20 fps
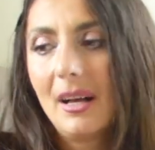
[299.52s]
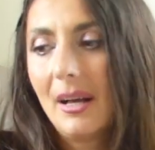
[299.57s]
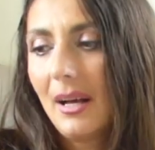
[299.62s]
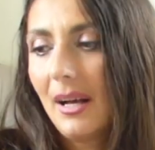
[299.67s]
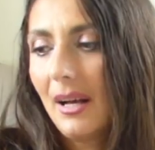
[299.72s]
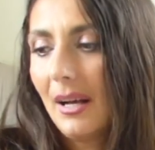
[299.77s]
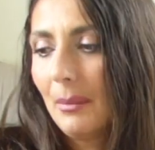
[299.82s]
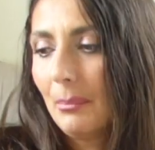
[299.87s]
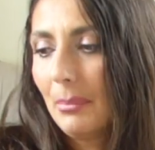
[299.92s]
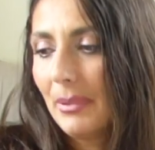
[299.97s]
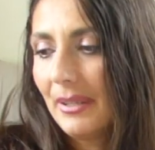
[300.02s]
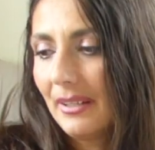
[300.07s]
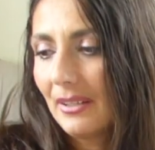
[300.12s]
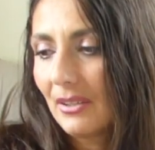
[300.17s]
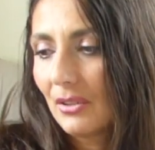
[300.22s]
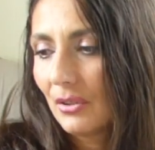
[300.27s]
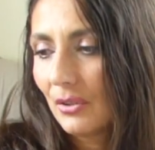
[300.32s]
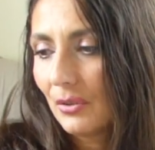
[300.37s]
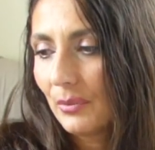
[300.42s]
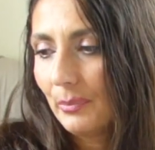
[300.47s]
but
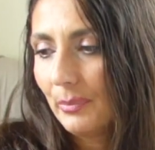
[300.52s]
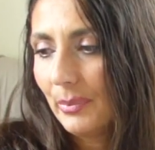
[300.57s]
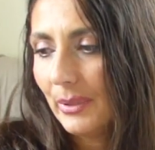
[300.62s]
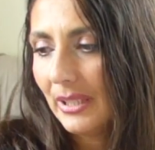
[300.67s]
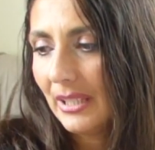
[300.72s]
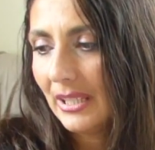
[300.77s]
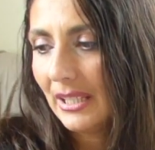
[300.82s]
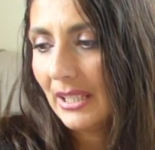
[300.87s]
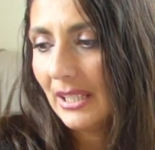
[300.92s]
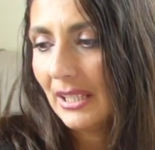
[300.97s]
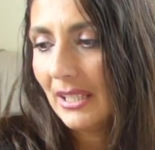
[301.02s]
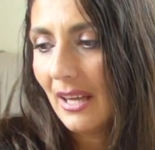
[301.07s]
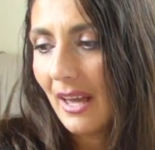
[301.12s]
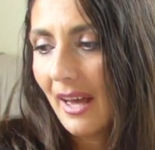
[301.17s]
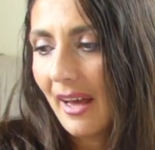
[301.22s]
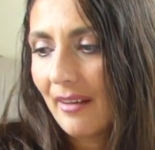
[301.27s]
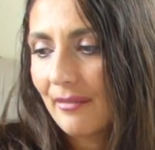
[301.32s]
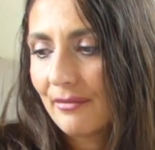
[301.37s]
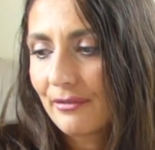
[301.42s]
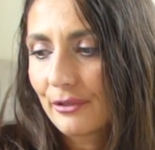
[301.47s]
it could be
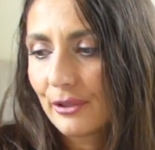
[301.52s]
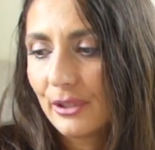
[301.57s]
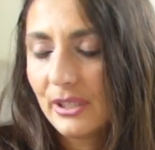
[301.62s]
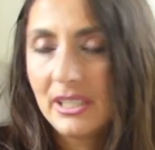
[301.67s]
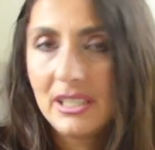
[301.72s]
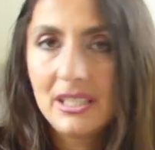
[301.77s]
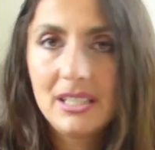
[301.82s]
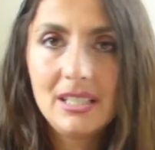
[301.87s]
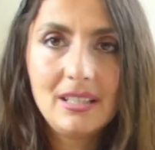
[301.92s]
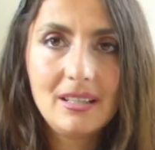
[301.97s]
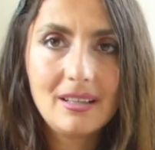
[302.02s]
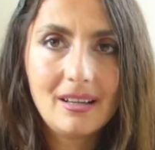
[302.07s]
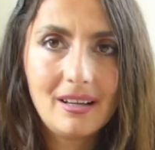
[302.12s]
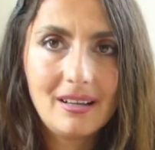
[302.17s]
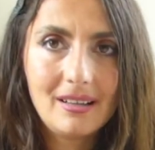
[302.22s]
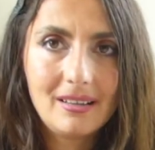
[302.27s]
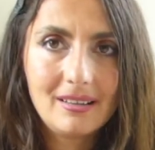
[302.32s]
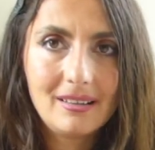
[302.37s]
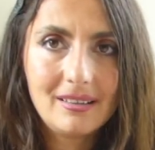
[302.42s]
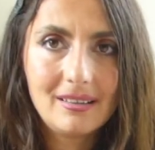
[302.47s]

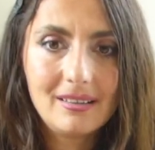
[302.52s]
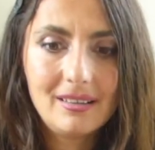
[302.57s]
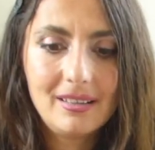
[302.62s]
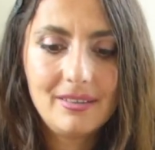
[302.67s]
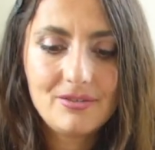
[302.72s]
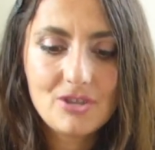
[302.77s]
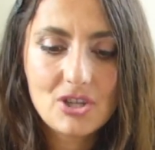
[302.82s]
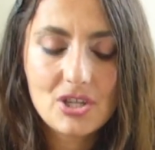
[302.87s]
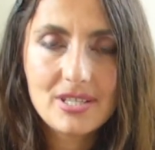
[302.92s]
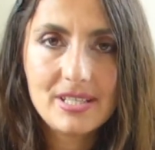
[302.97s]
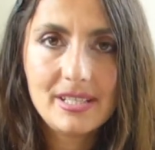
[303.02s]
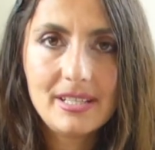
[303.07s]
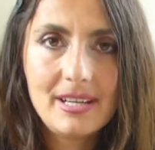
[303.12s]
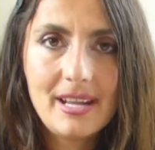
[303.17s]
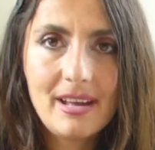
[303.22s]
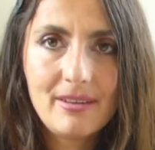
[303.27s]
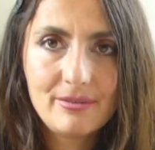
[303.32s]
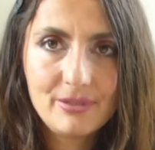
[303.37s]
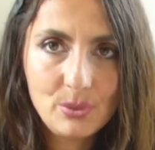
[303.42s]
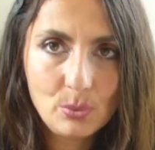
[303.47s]
if she did it
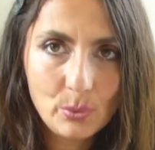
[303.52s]
every